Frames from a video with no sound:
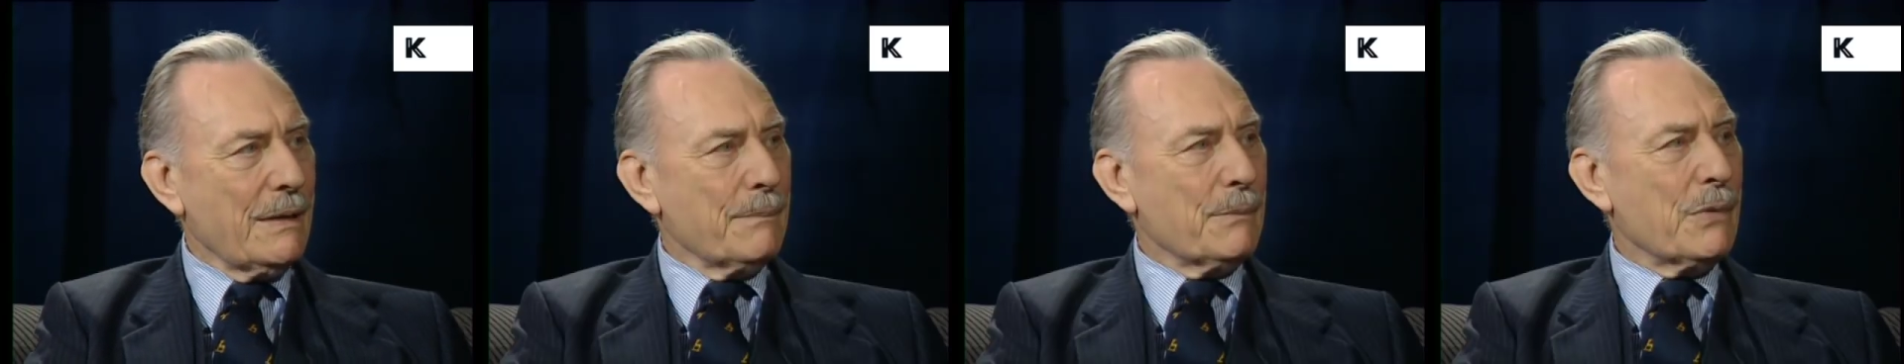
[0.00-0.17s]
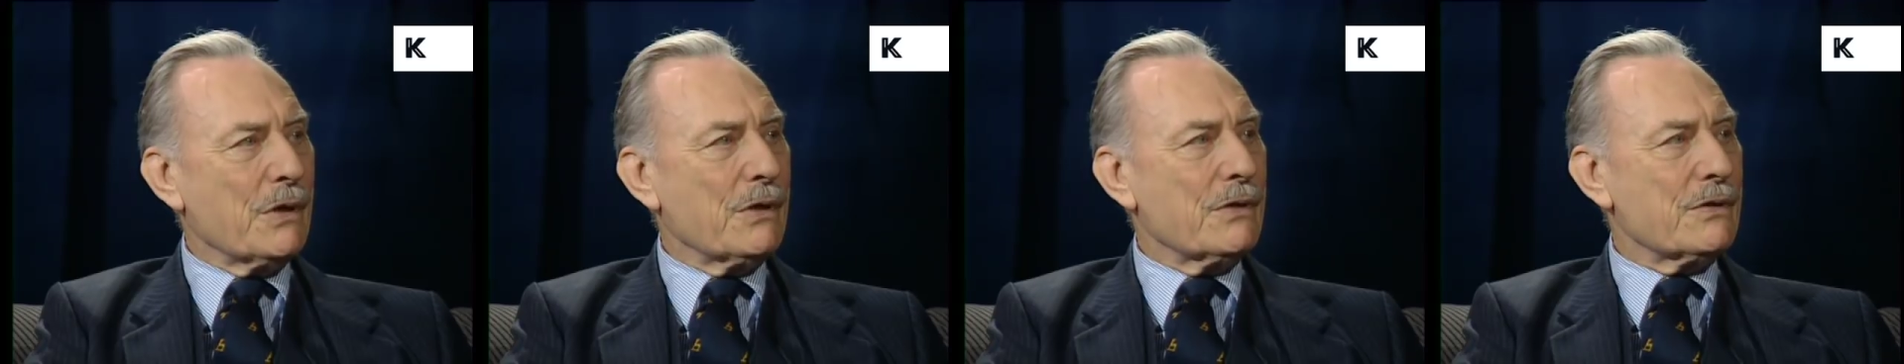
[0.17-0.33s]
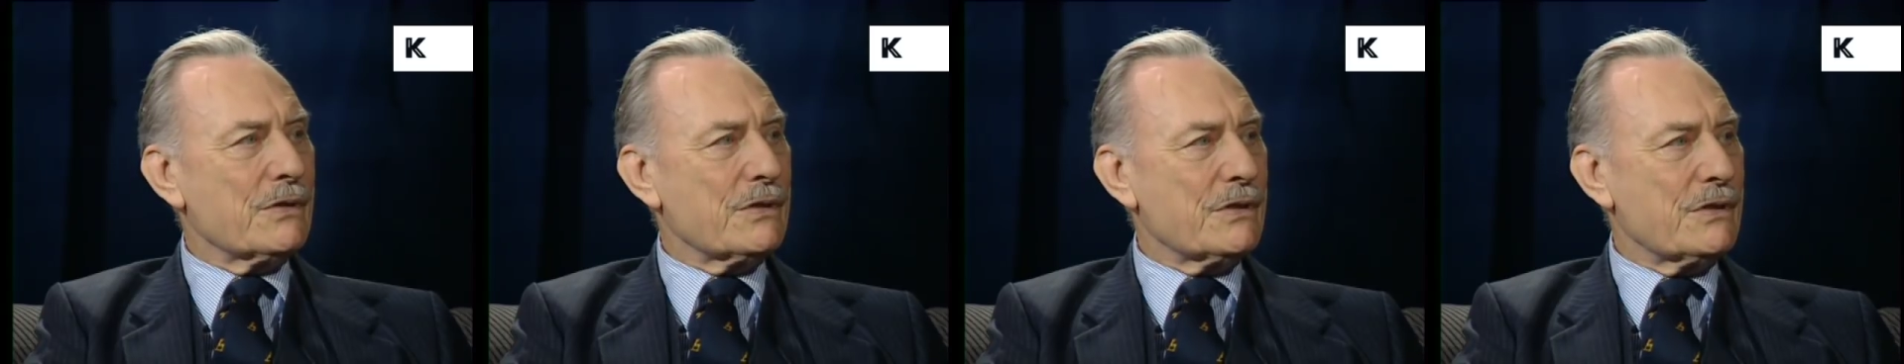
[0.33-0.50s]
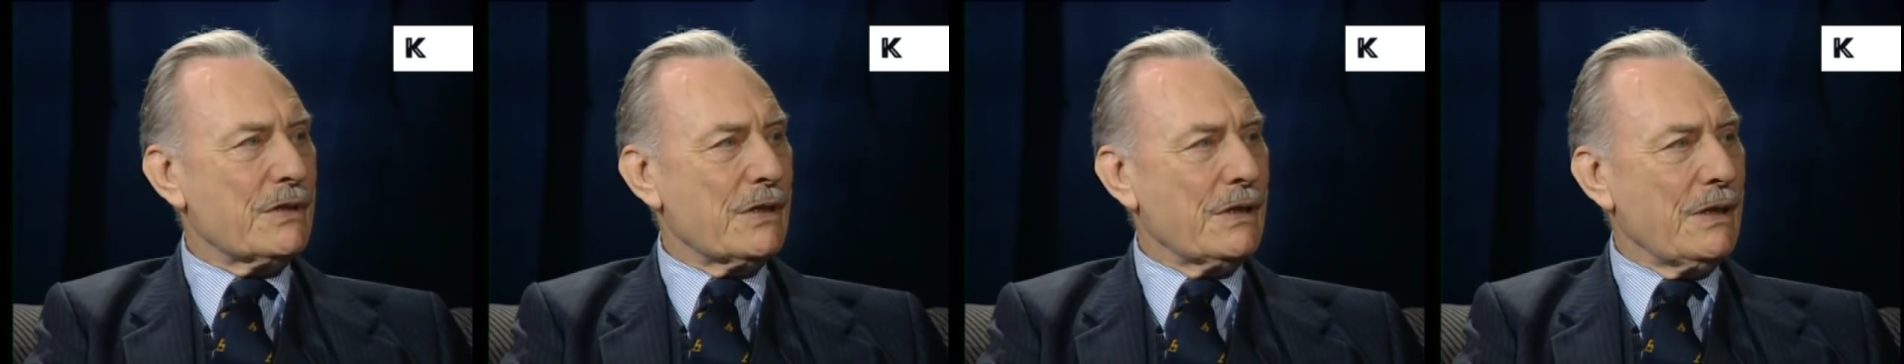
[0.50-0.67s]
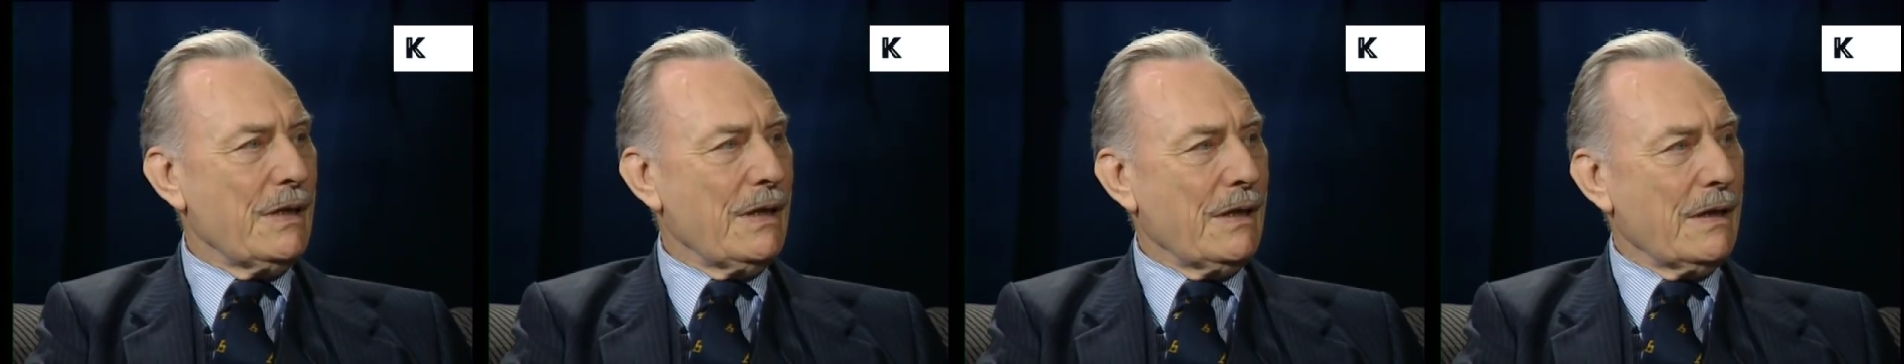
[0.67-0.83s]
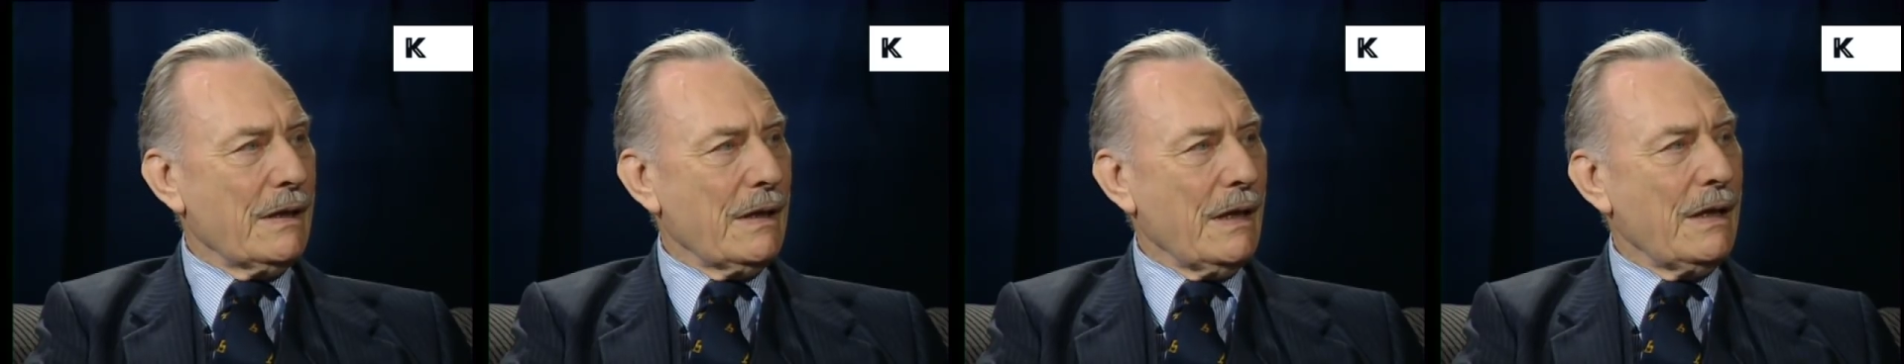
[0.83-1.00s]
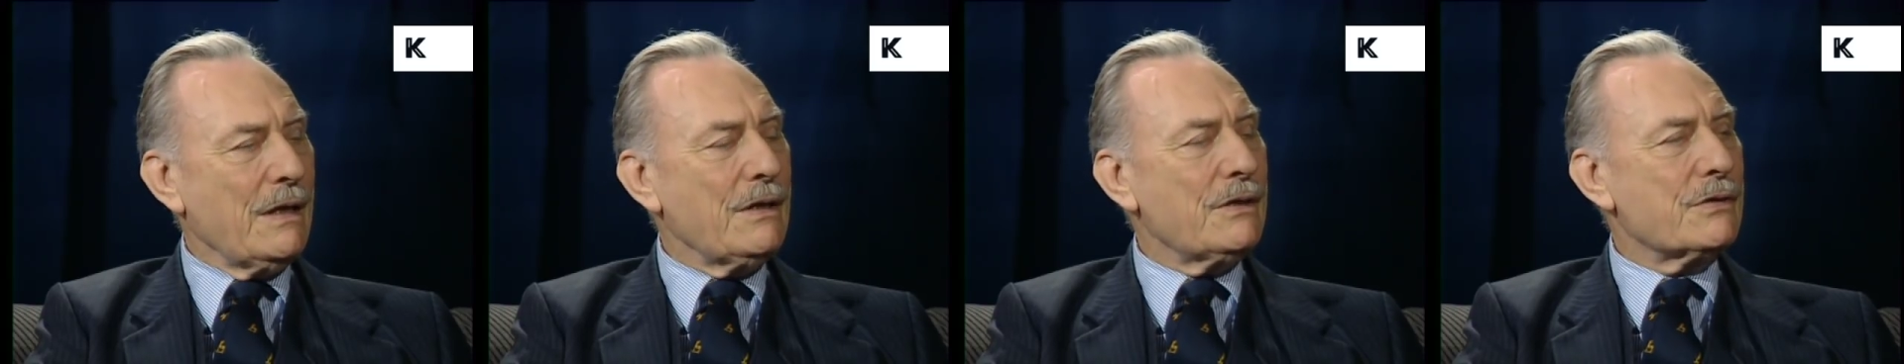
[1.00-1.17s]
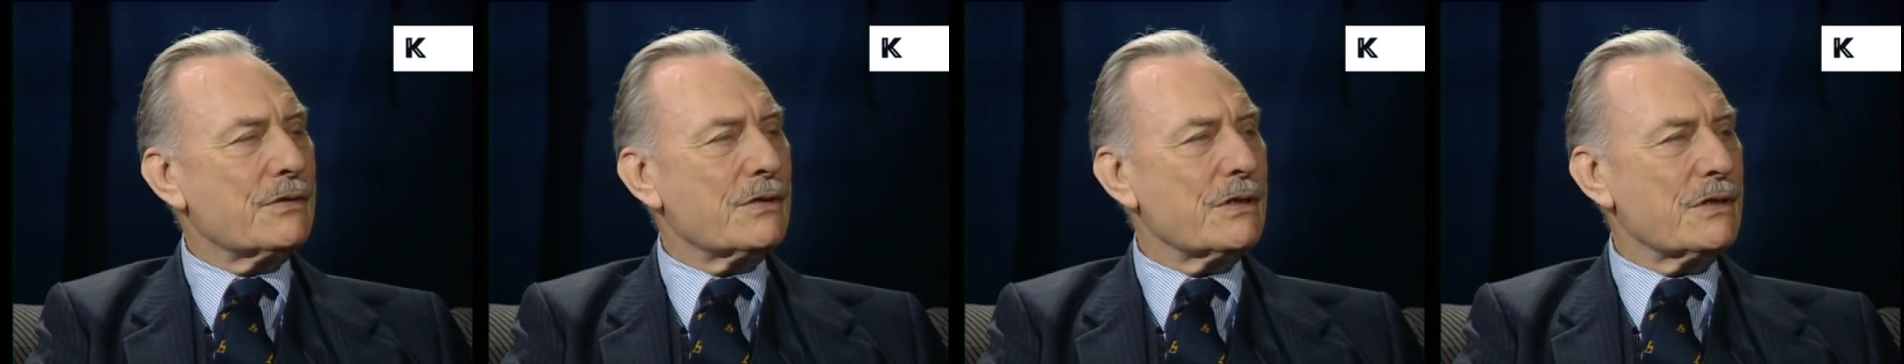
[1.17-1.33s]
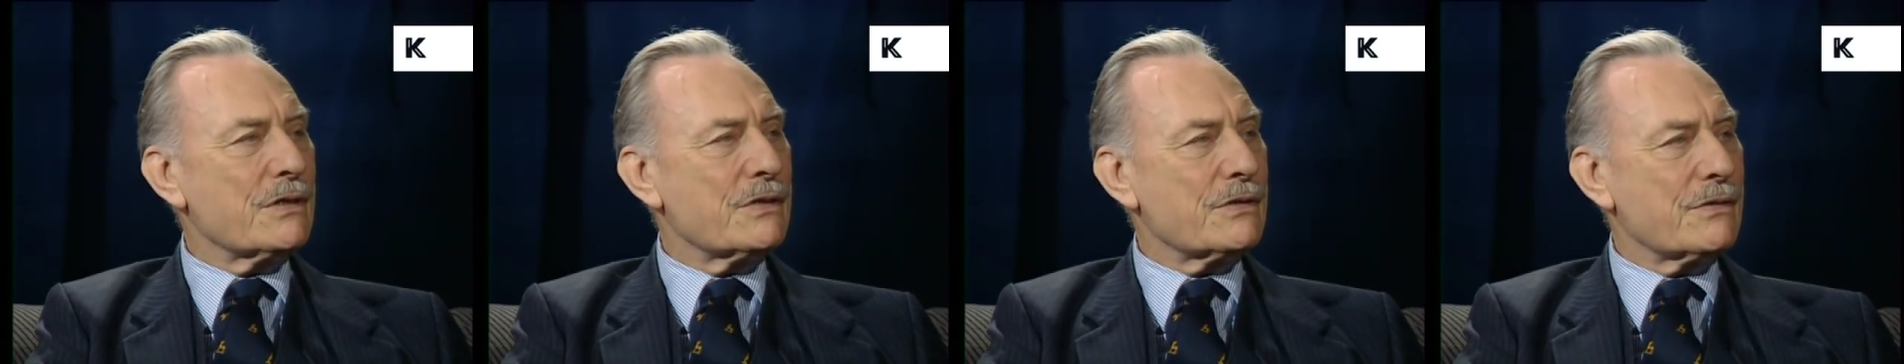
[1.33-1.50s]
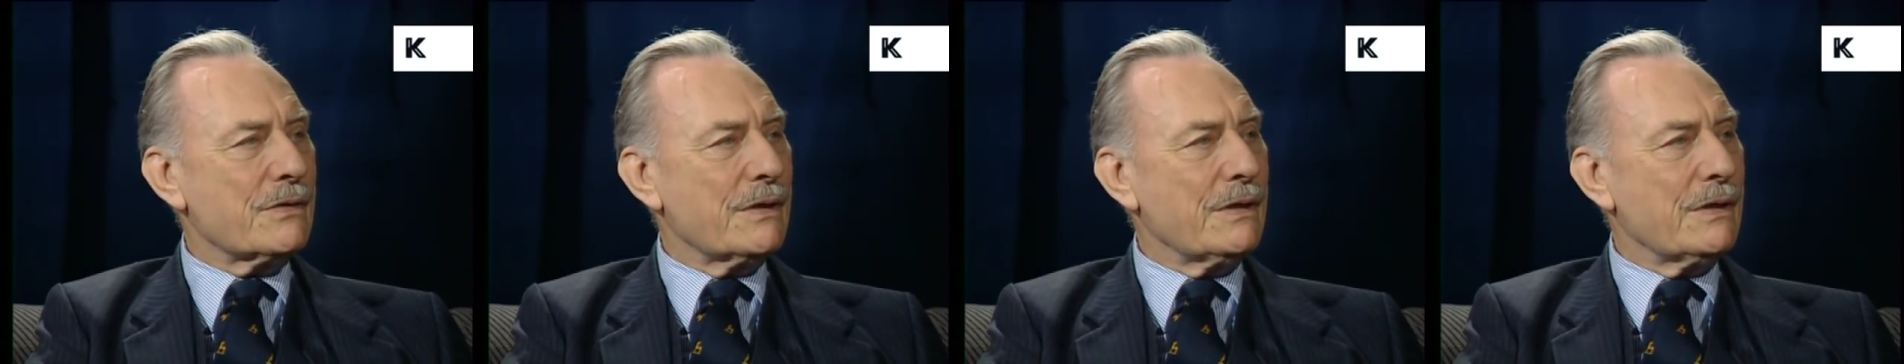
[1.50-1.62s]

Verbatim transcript: because the interest